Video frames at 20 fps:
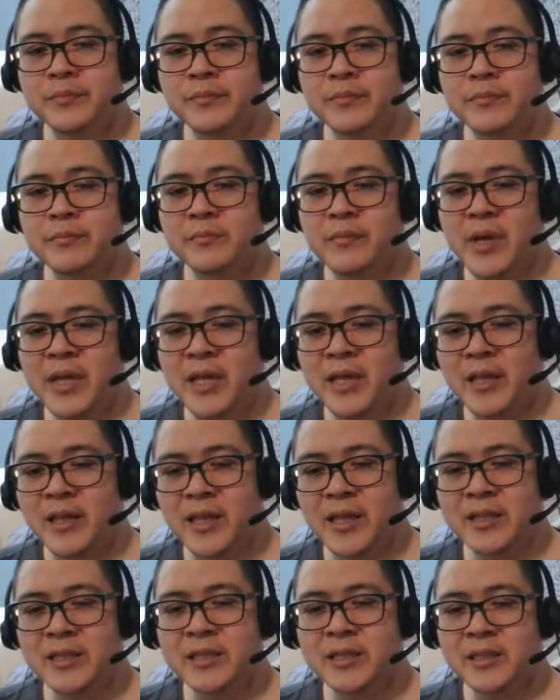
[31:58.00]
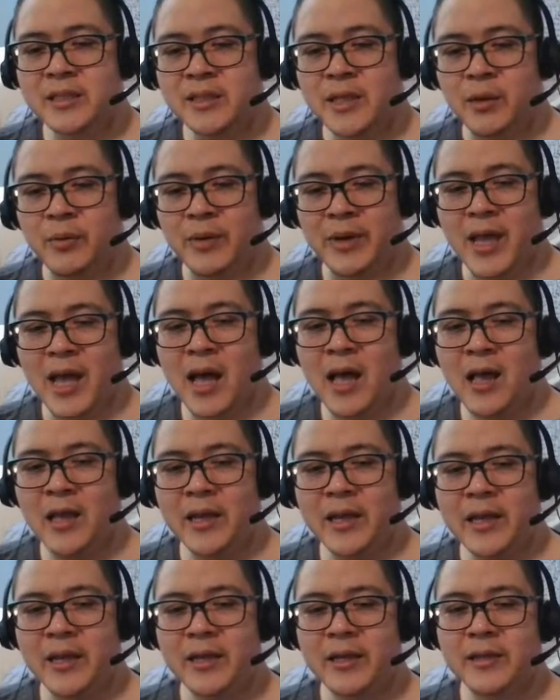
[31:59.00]
making this a
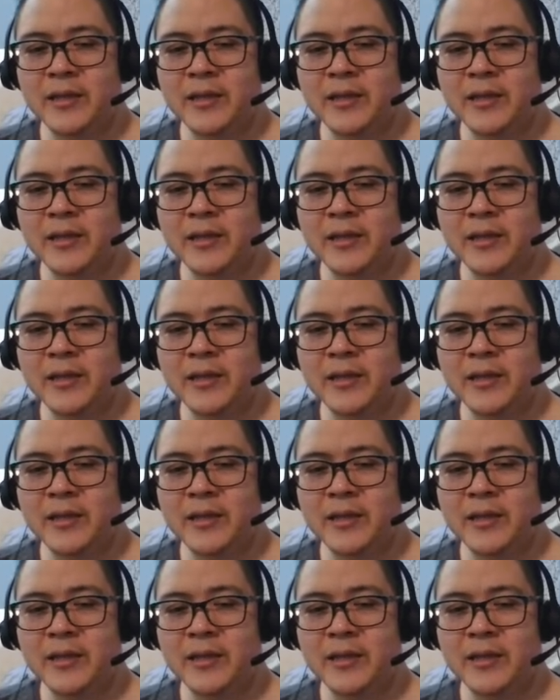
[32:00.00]
reality.